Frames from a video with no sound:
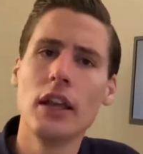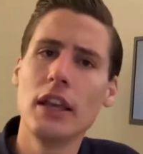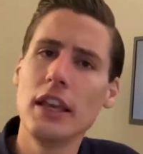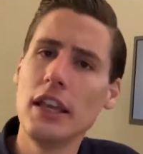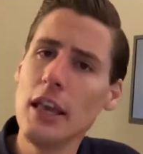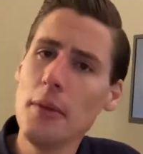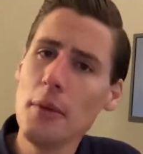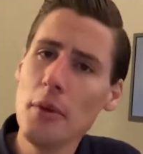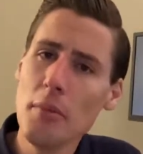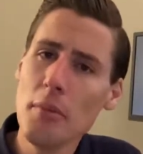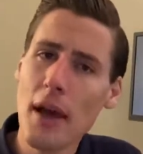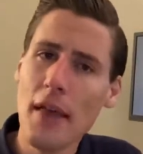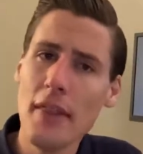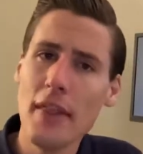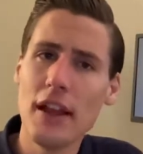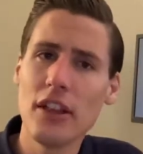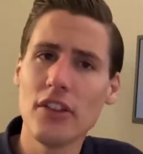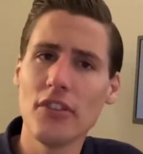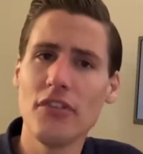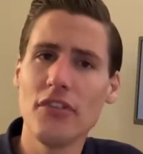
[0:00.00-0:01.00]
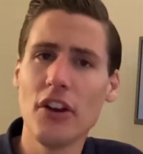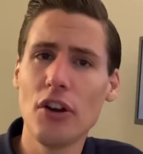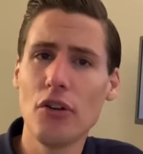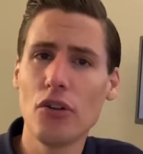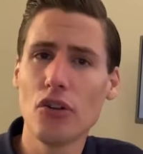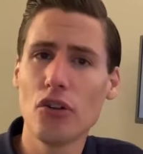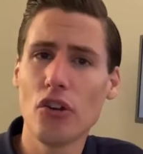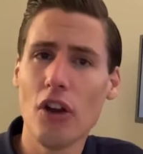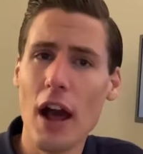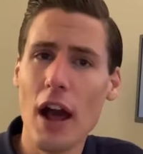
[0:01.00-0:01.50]
Keep in mind that it's a
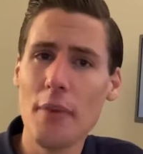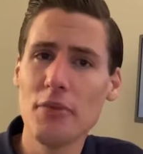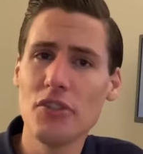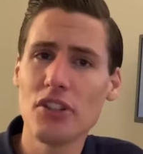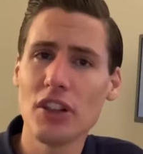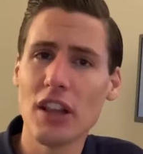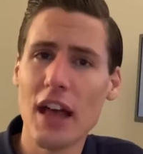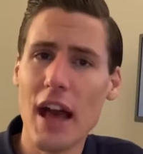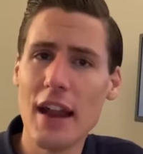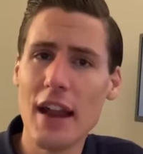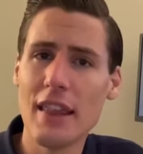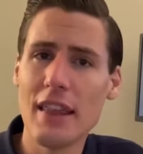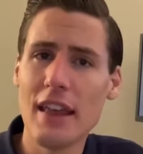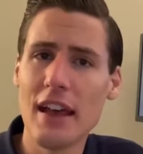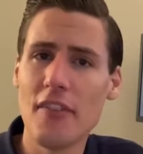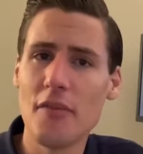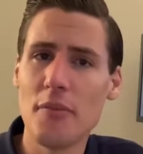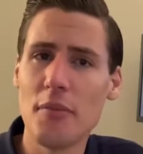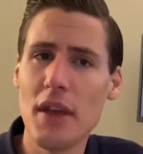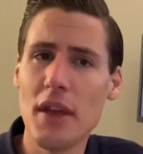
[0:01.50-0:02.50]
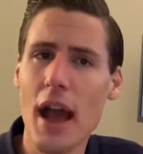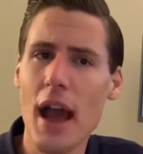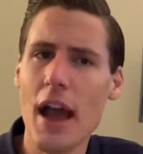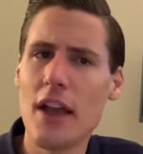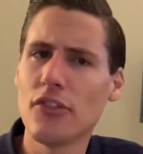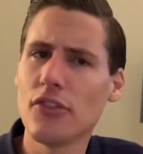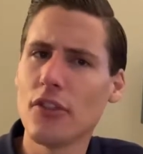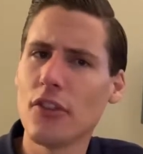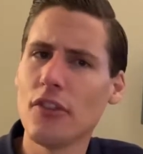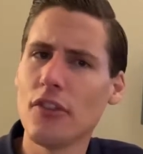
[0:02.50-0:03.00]
federal crime to lie to the
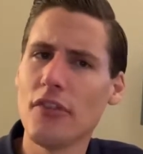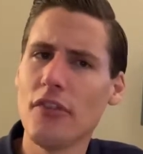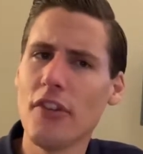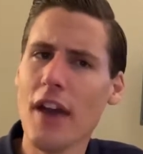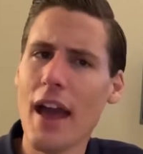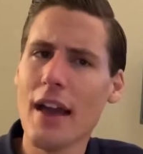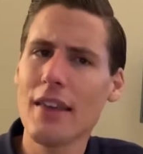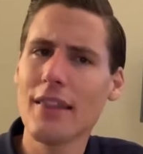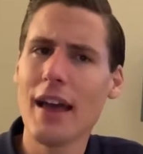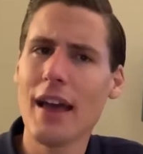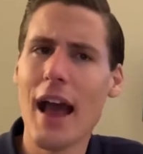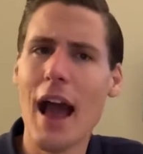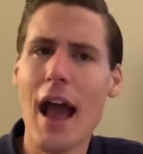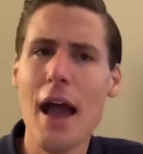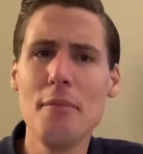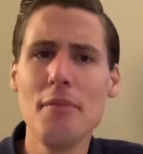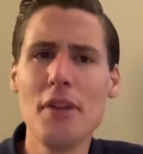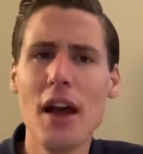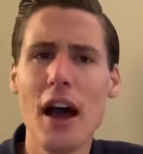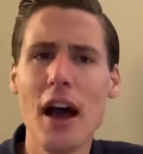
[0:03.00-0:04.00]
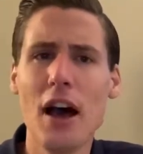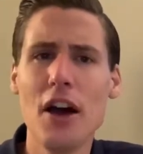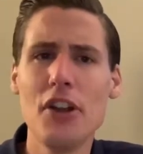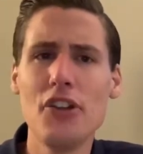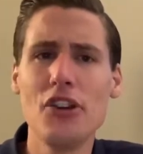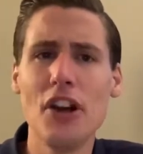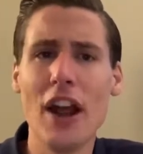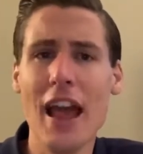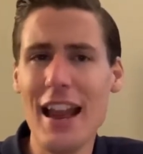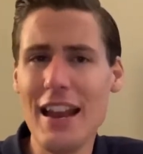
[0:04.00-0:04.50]
FBI, so the fact that I'm not
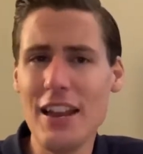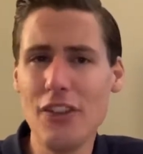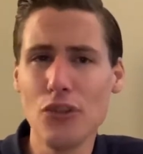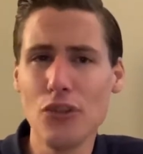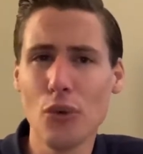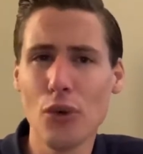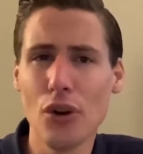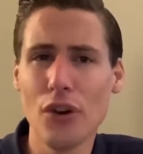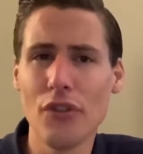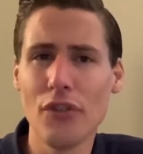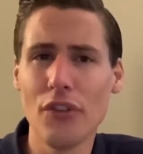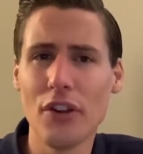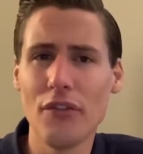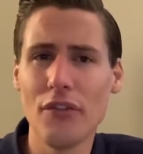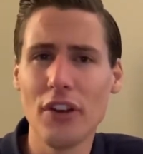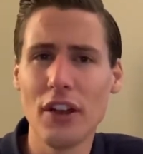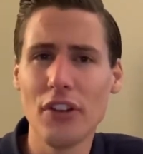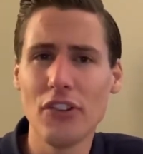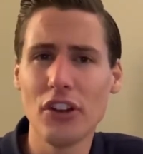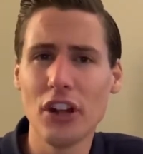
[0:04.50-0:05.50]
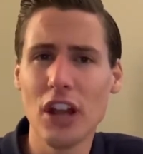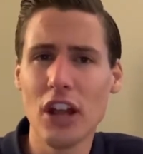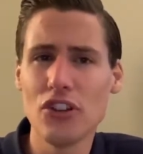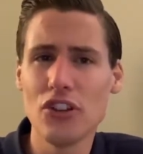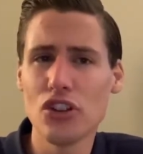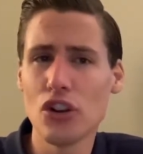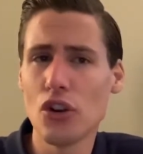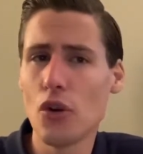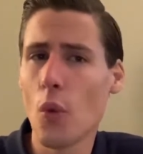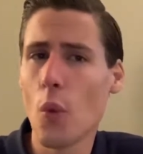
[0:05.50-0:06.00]
under any sort of
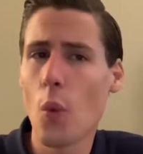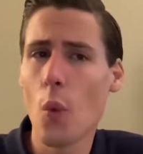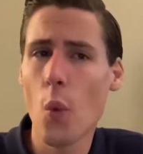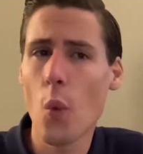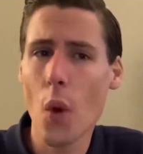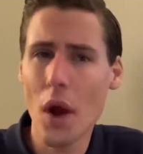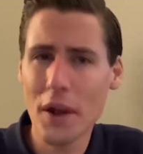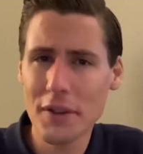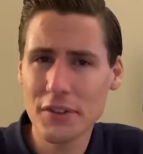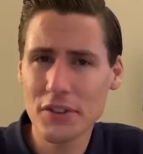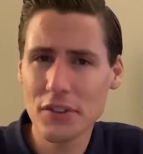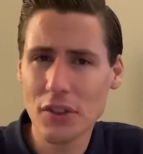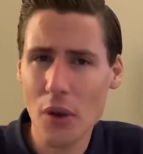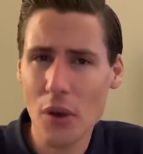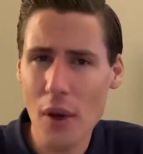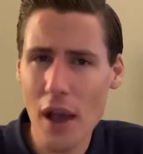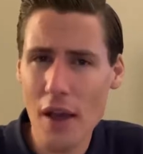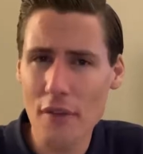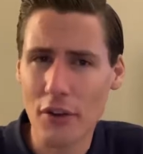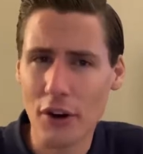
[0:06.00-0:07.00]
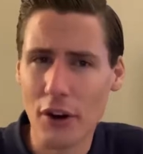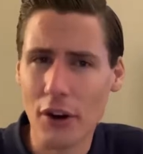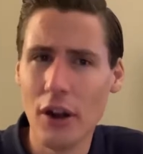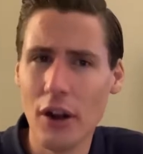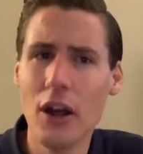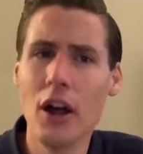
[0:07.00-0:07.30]
investigation whatsoever